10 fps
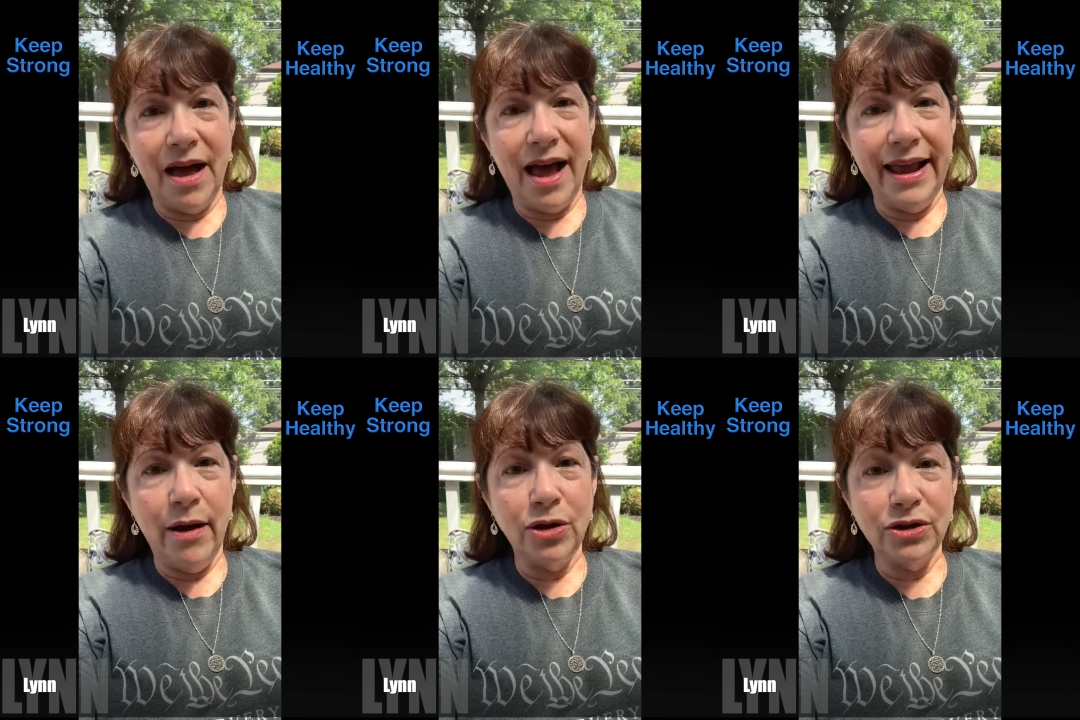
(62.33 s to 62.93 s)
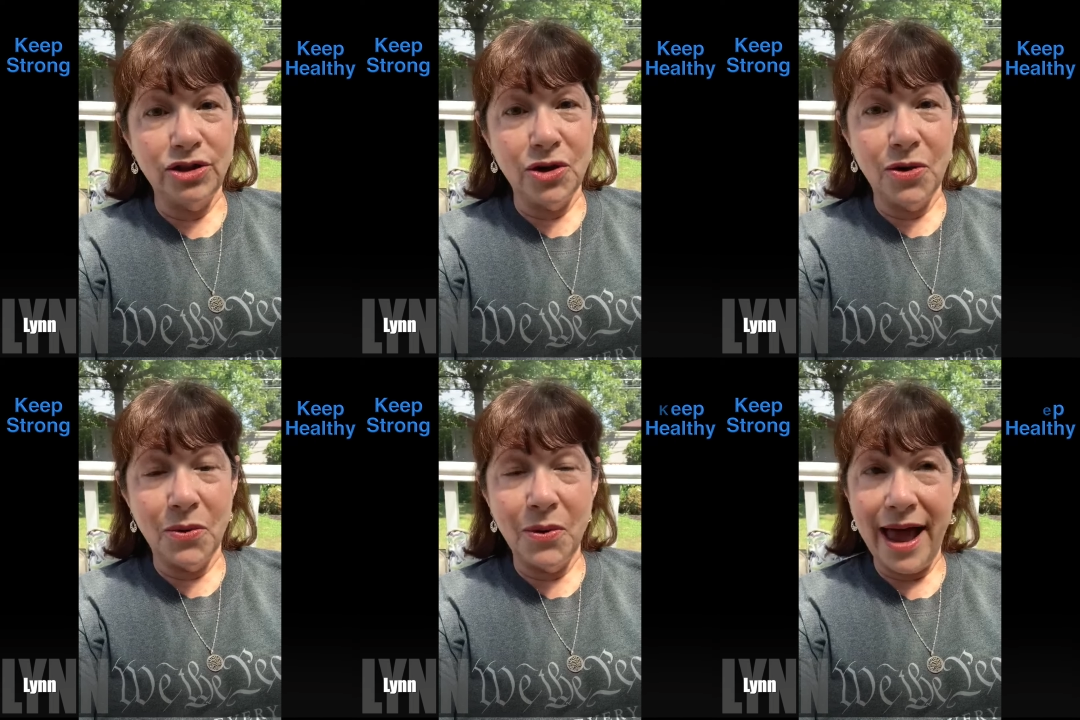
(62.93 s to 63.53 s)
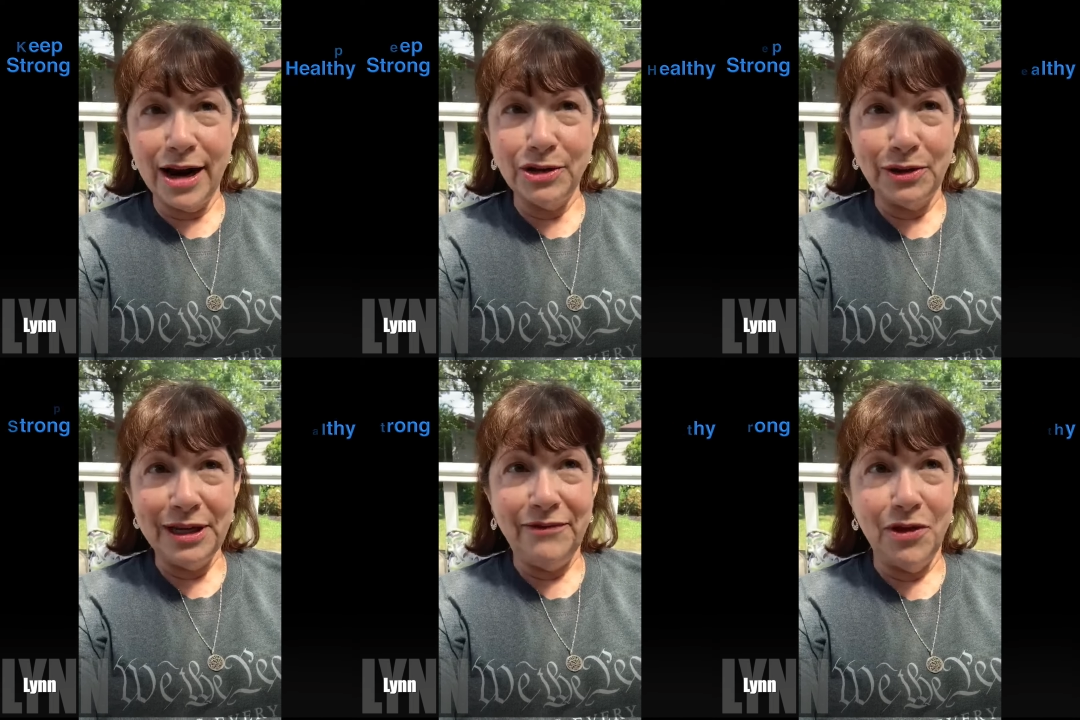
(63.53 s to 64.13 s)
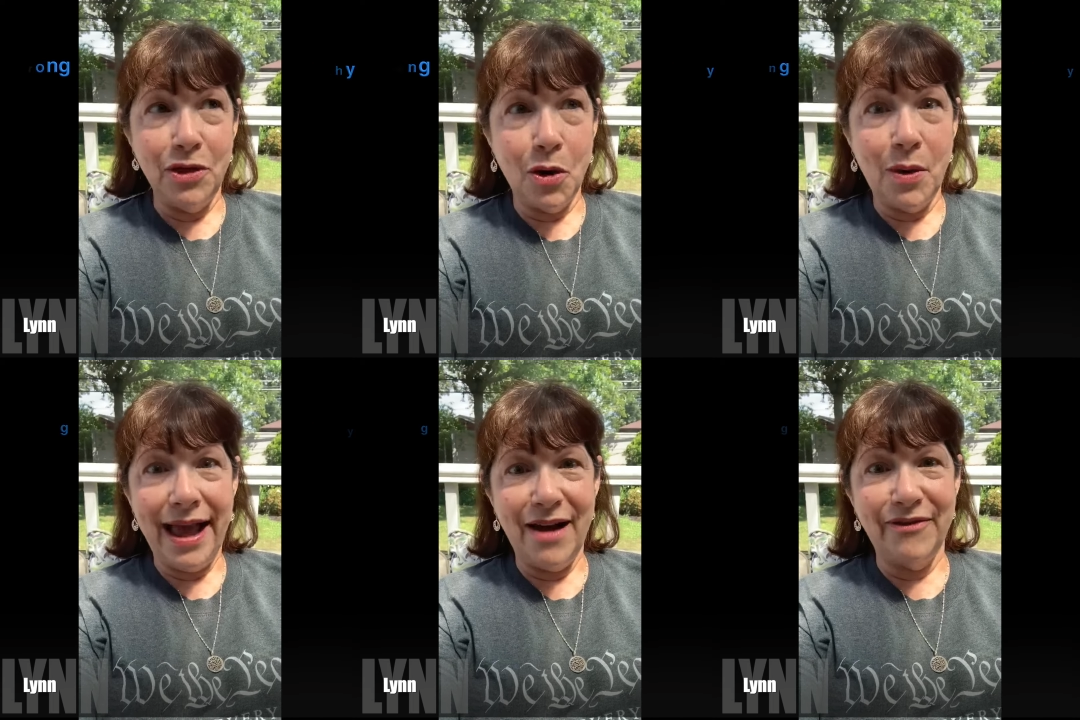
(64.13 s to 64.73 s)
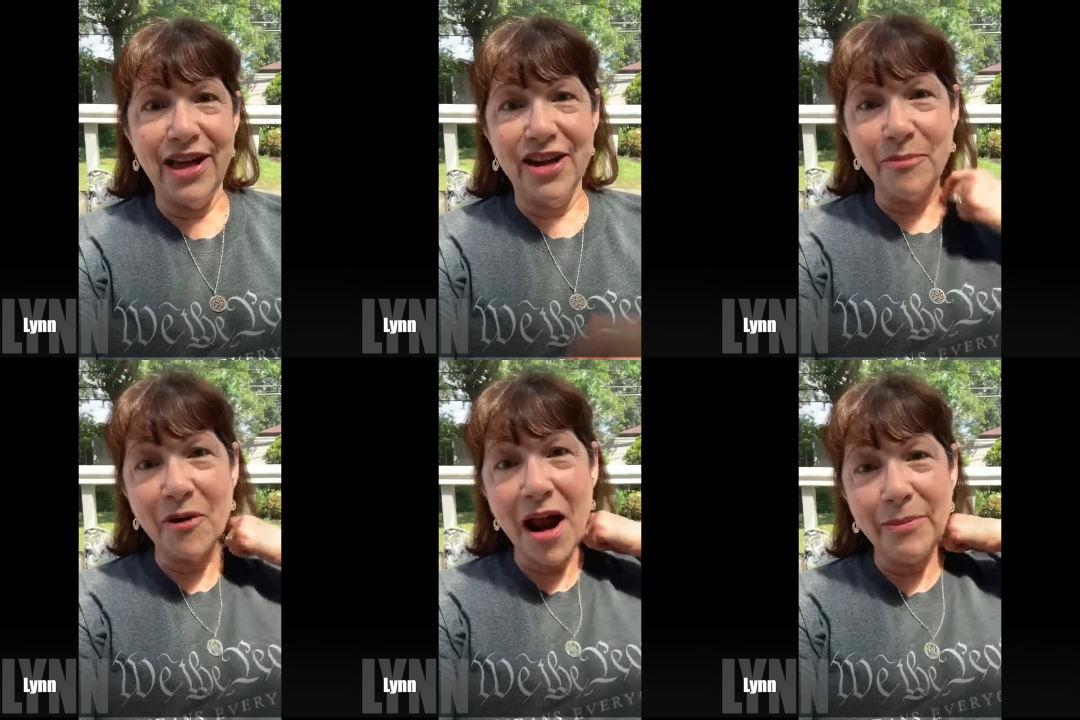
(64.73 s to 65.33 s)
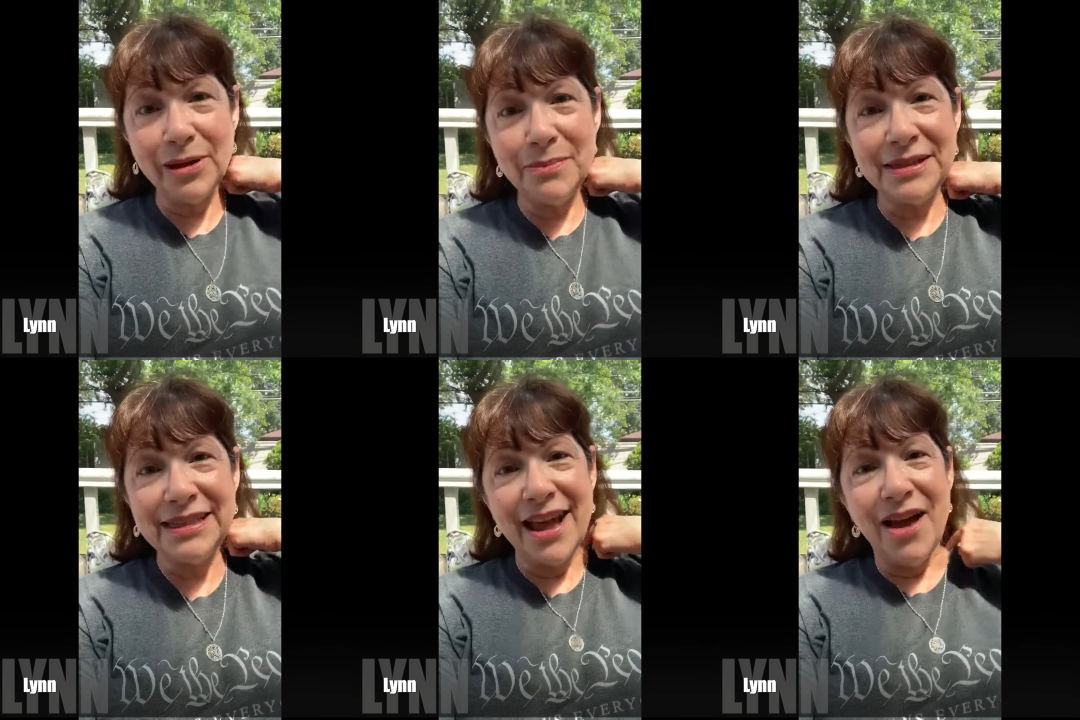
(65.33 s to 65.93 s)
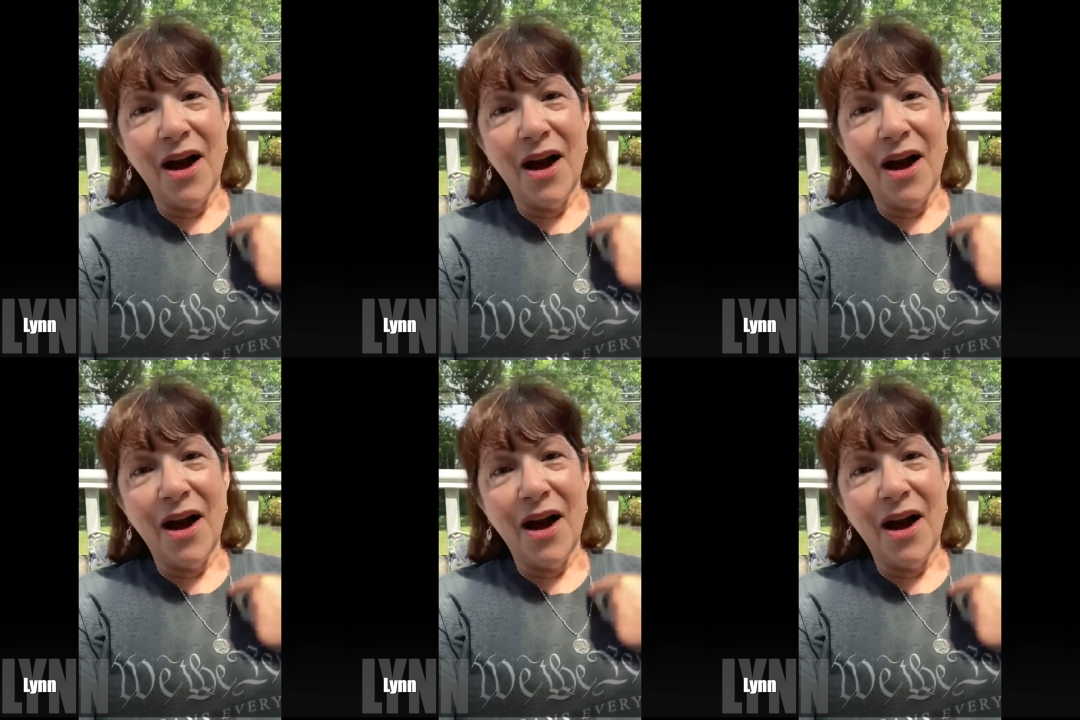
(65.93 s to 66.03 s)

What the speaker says: I also, actually, even though I have a lot of problems,